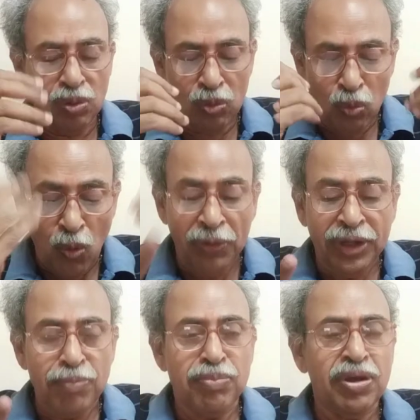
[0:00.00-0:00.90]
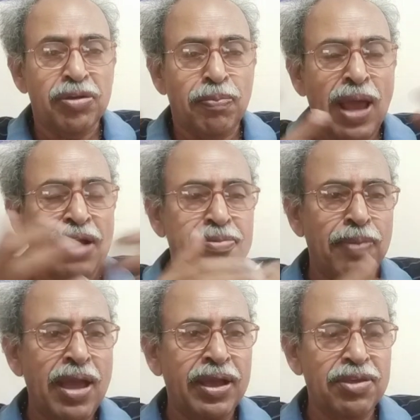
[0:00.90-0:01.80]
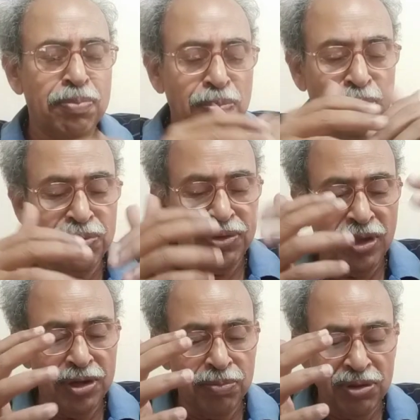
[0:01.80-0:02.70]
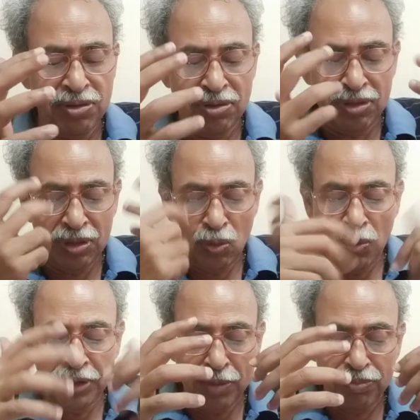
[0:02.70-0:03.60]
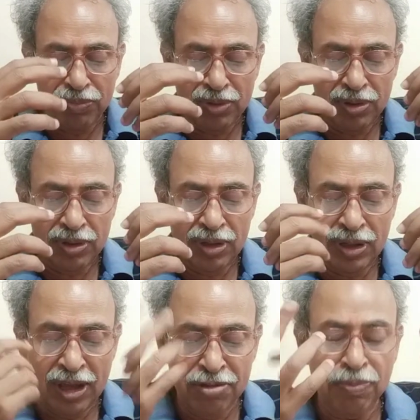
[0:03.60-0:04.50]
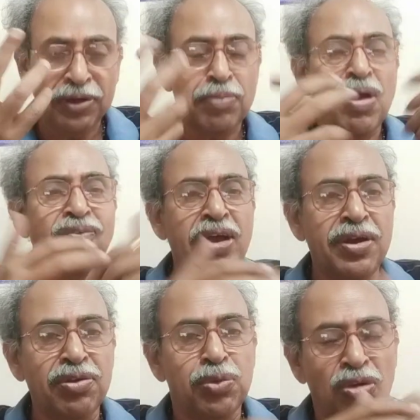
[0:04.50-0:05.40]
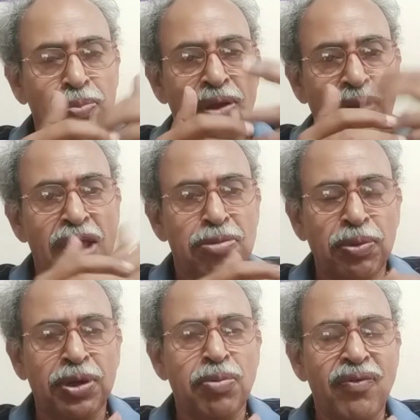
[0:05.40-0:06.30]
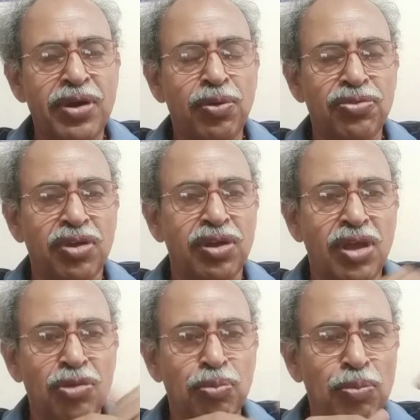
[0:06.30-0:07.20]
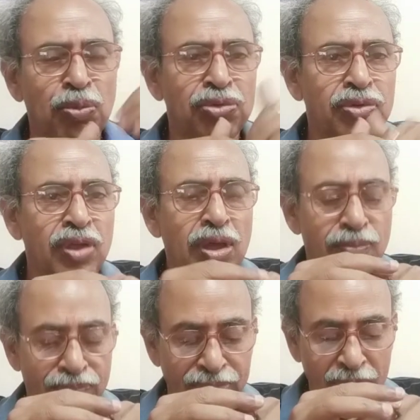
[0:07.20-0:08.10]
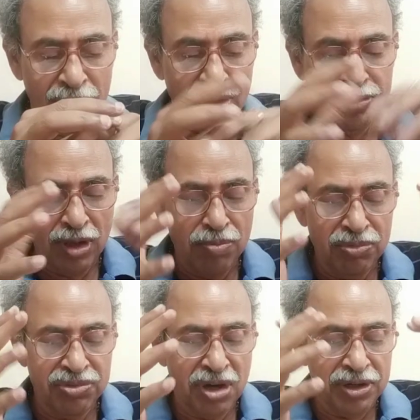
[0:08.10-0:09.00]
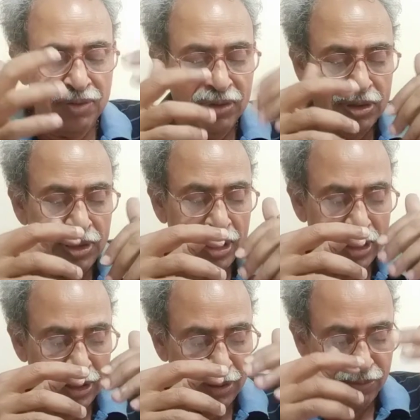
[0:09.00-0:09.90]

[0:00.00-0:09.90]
quantum, because Planck has proposed the atom is the quantum line spectrum of hydrogen. To explain the line spectrum of hydrogen, he has proposed some starting with the